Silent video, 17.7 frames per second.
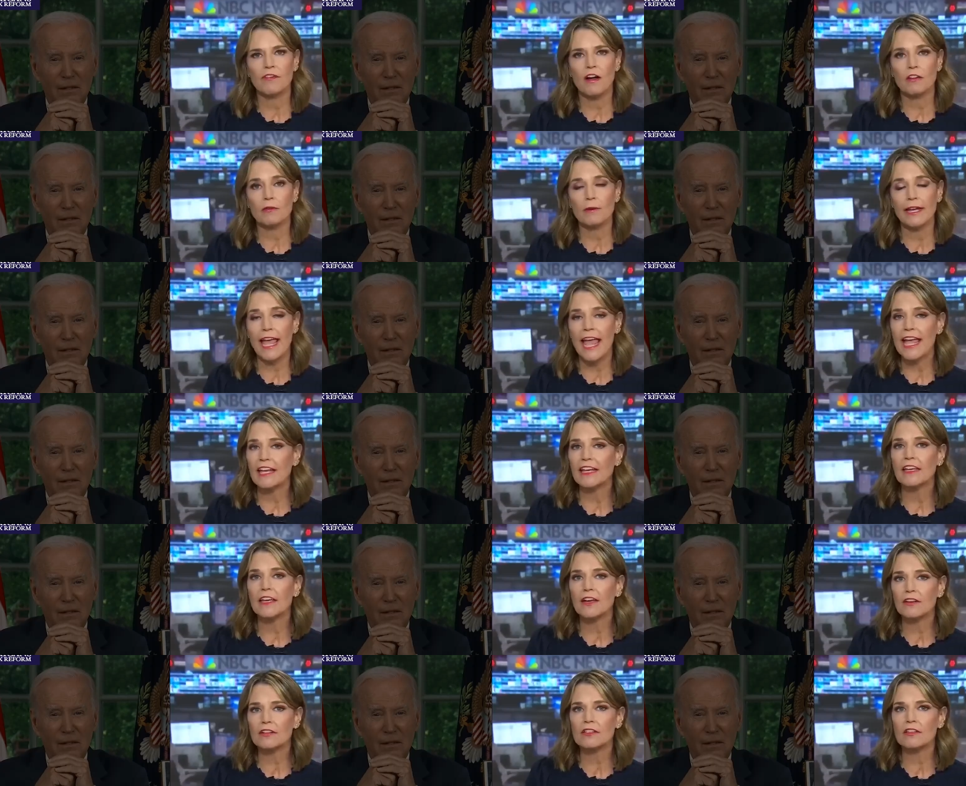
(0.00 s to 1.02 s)
Speaker 1: Following a
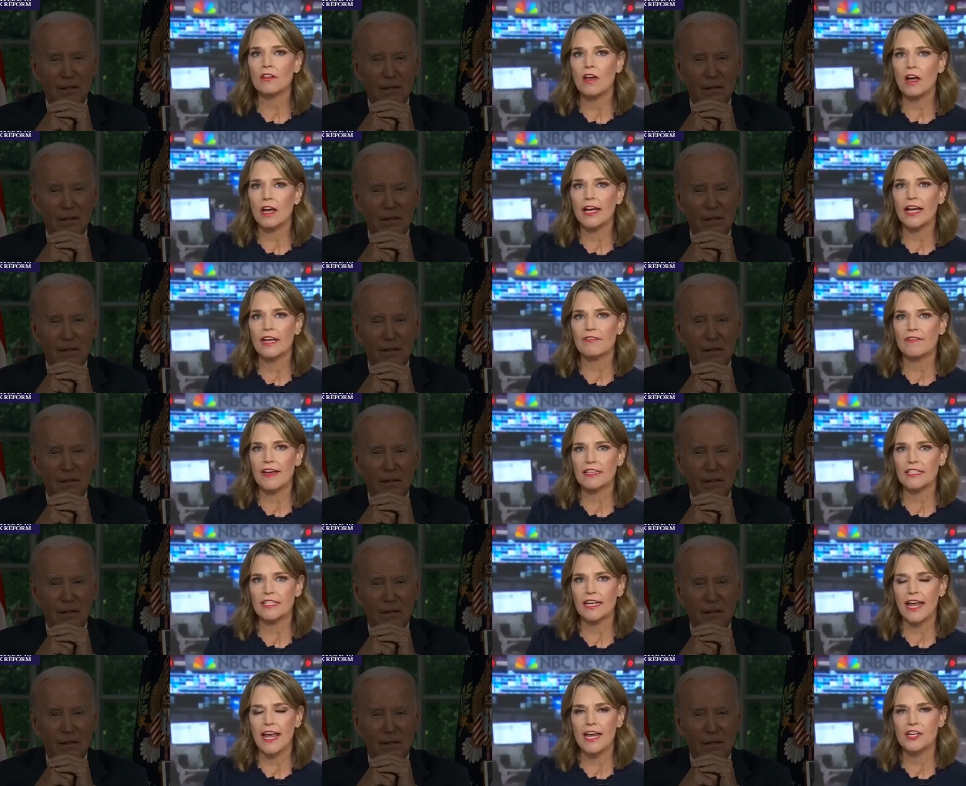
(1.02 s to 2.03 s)
years long
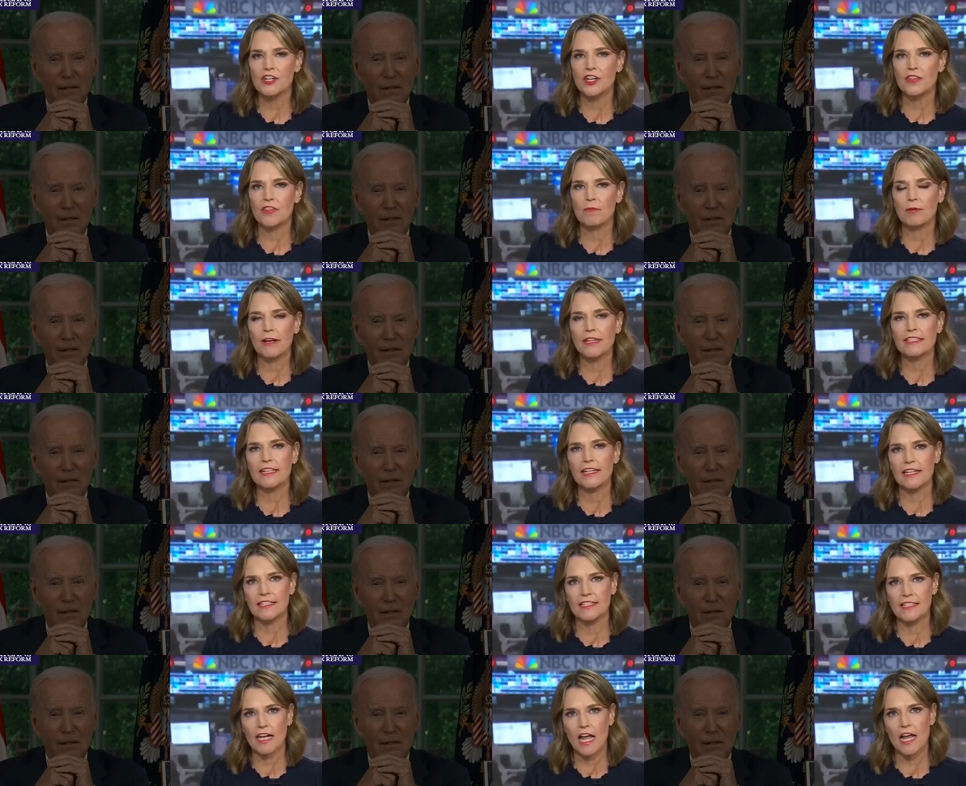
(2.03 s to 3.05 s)
investigation, the
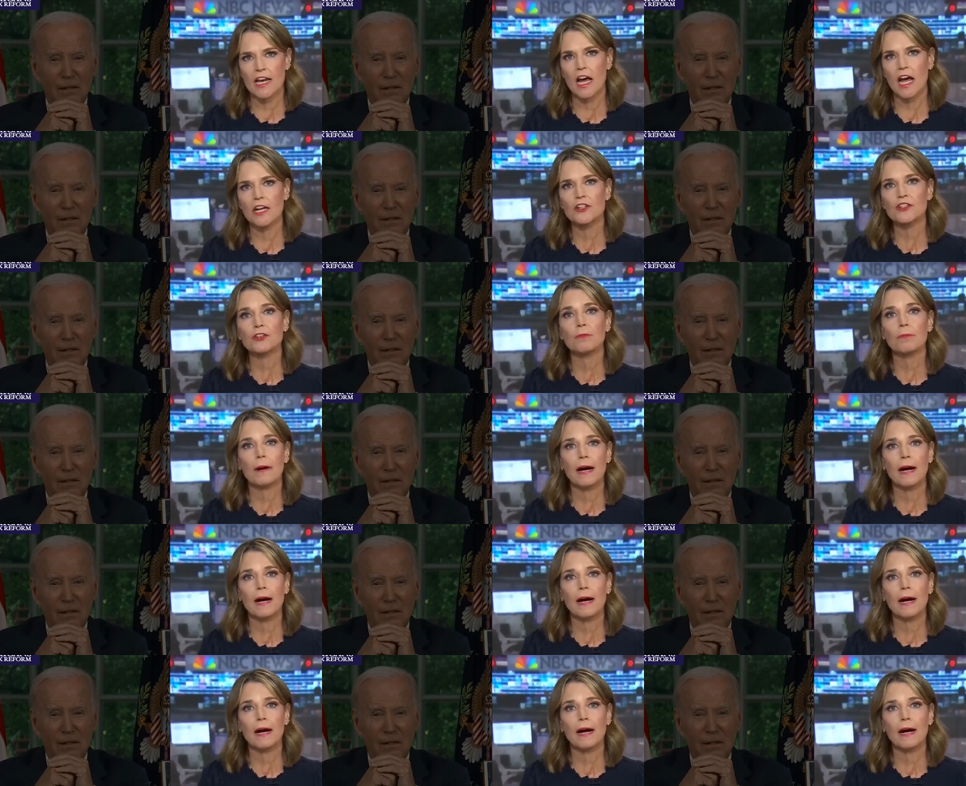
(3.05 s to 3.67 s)
president's son, Hunter